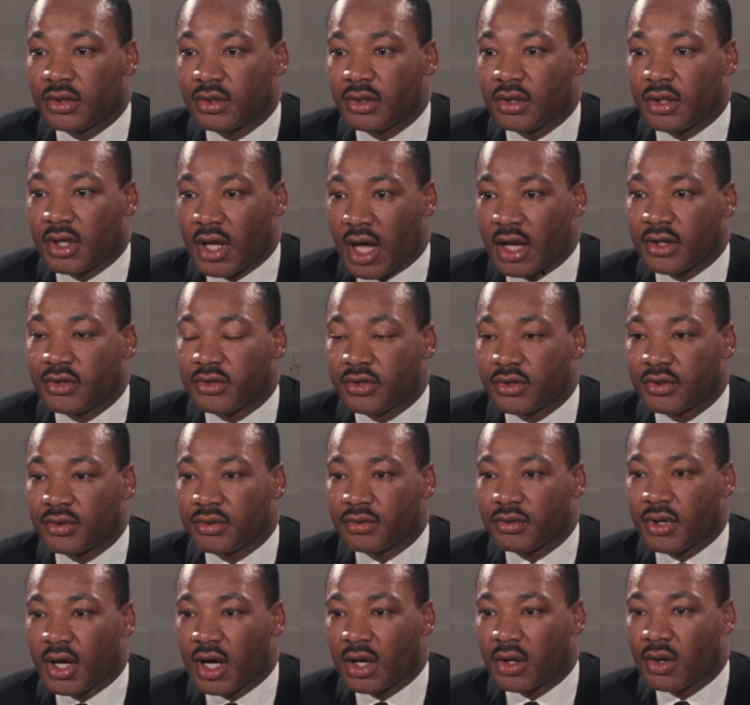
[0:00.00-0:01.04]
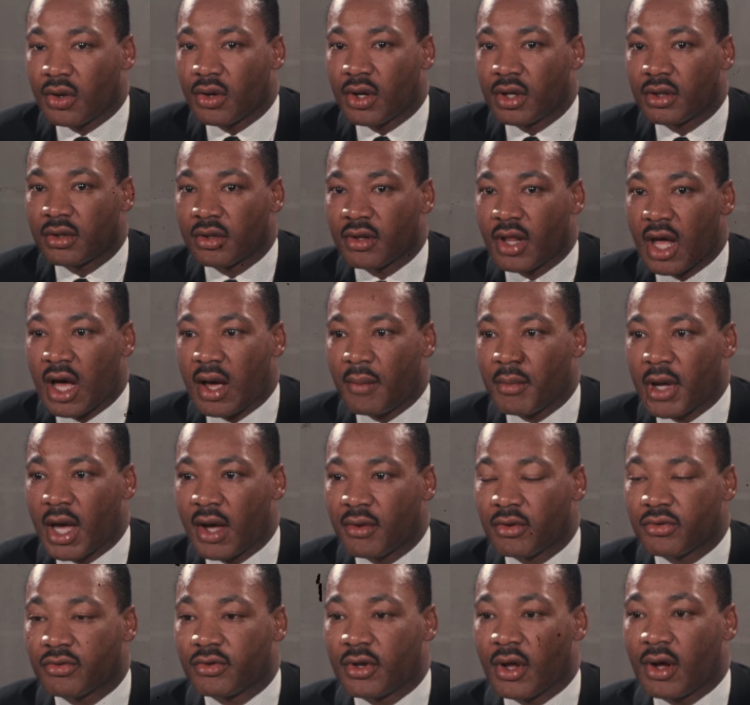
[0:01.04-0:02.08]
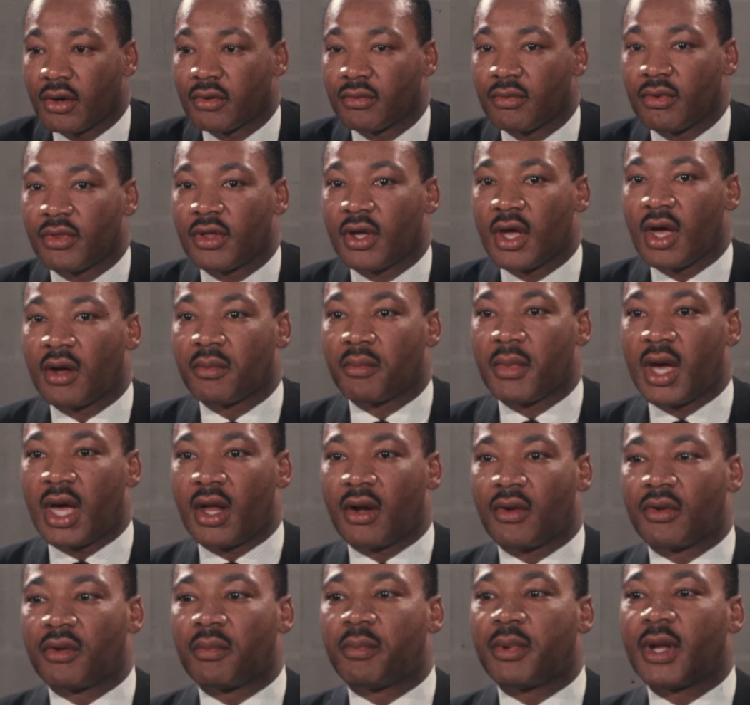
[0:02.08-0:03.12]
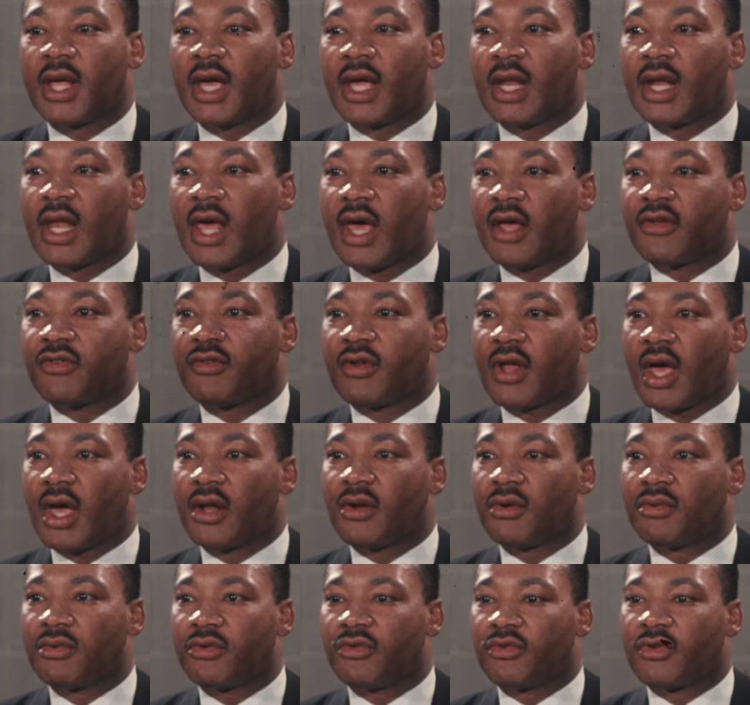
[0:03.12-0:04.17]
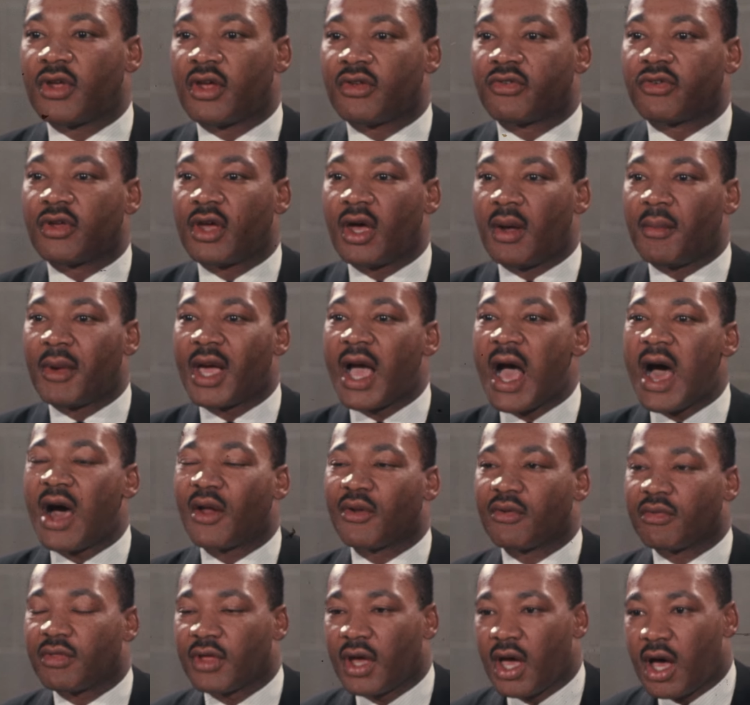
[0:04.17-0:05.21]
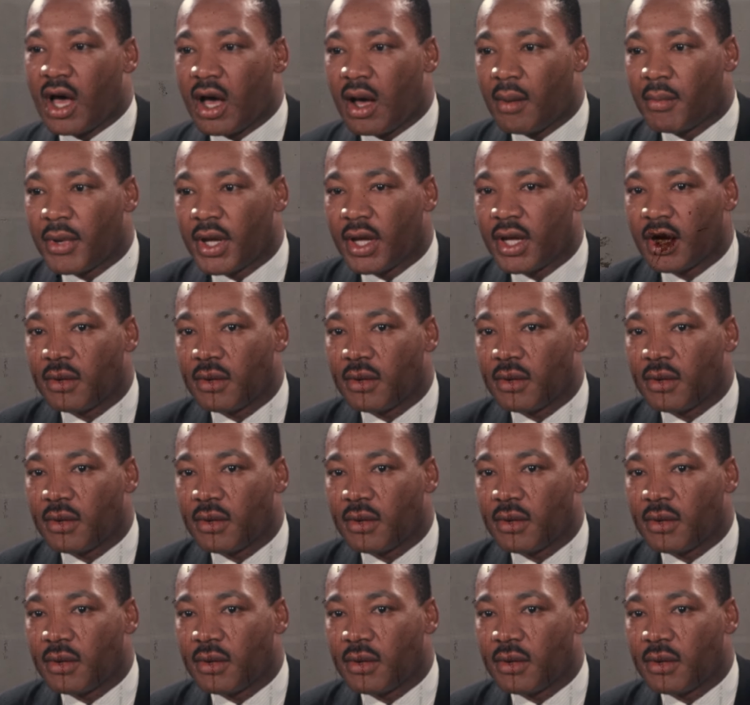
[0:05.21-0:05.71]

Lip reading: not to go into the Army. I was talking with a young man on the plane last night who was just coming out of the Army,